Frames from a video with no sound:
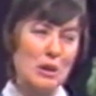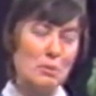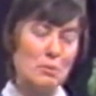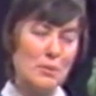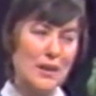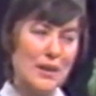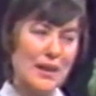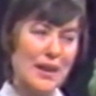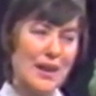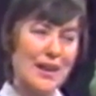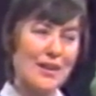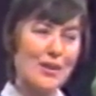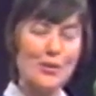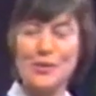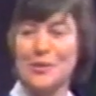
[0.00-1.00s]
But I
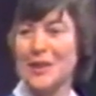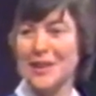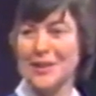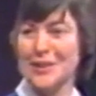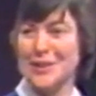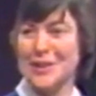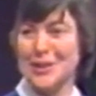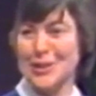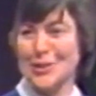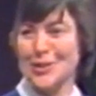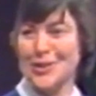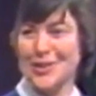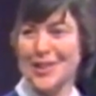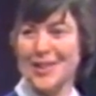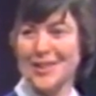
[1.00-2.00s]
also had other
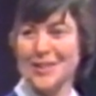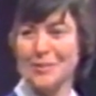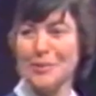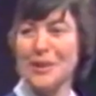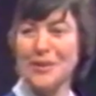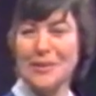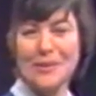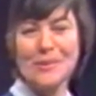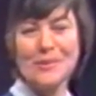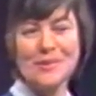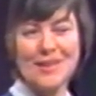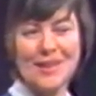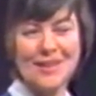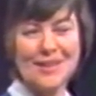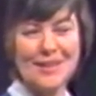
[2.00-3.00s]
teachers, and among those,
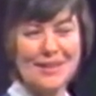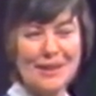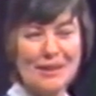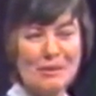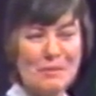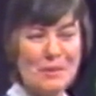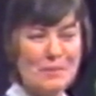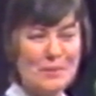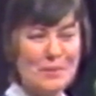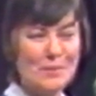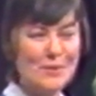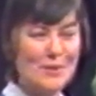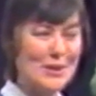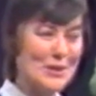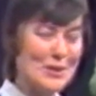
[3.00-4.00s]
I think I remember
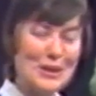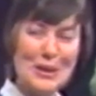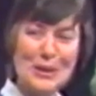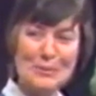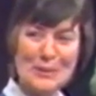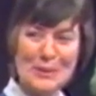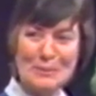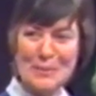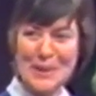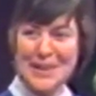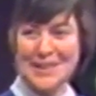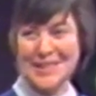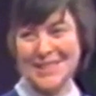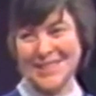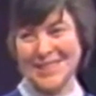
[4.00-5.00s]
Professor Ullman
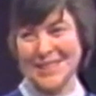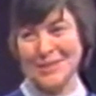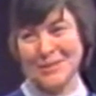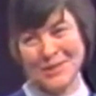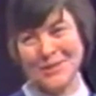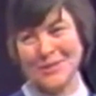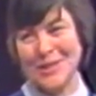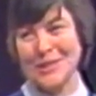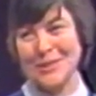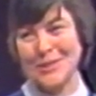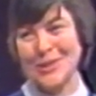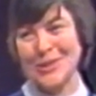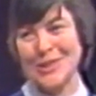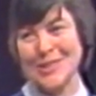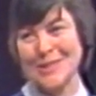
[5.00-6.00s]
best. He was a friend of
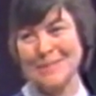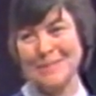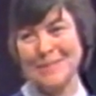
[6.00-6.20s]
yours.